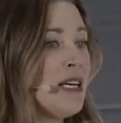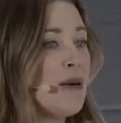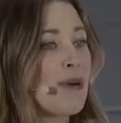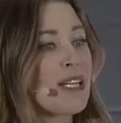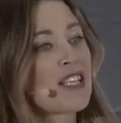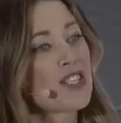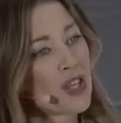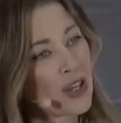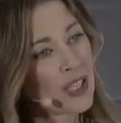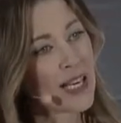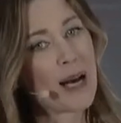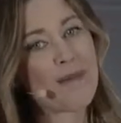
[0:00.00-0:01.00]
but it
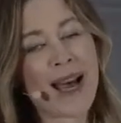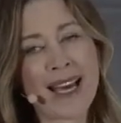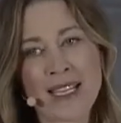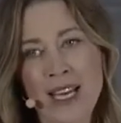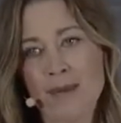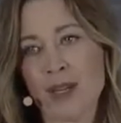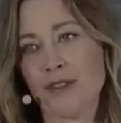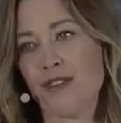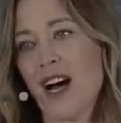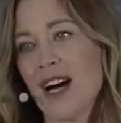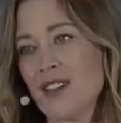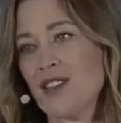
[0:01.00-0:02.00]
took a pandemic
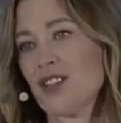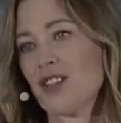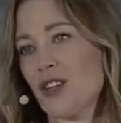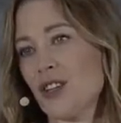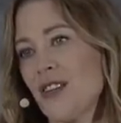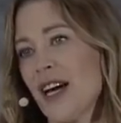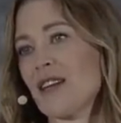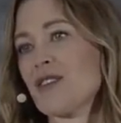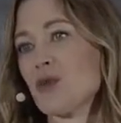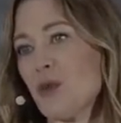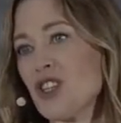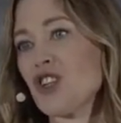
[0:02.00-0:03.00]
for us to turn that
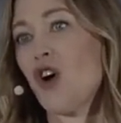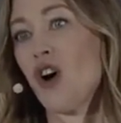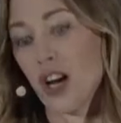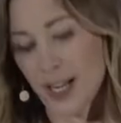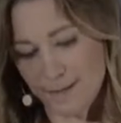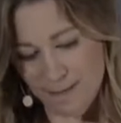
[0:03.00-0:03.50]
switch on.